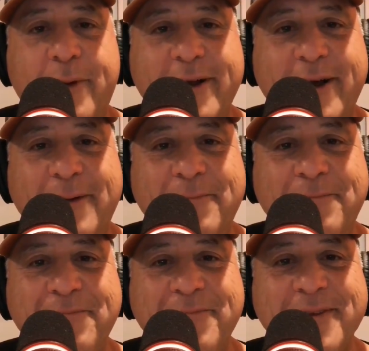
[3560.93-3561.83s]

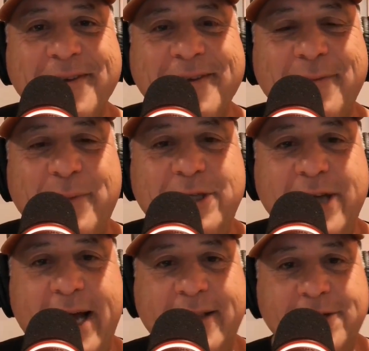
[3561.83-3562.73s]
But
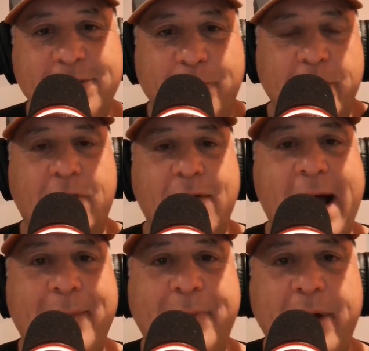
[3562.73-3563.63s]
Jen, listen, we're gonna
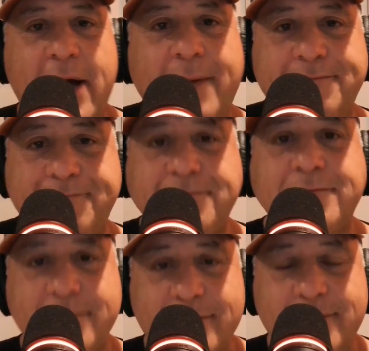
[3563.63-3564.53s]
wrap it up.
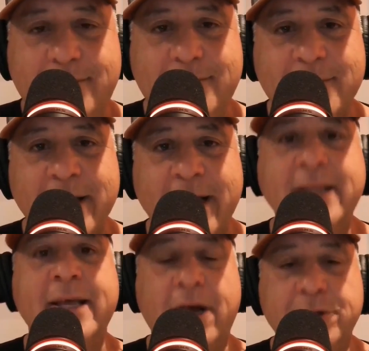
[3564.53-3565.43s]
Anything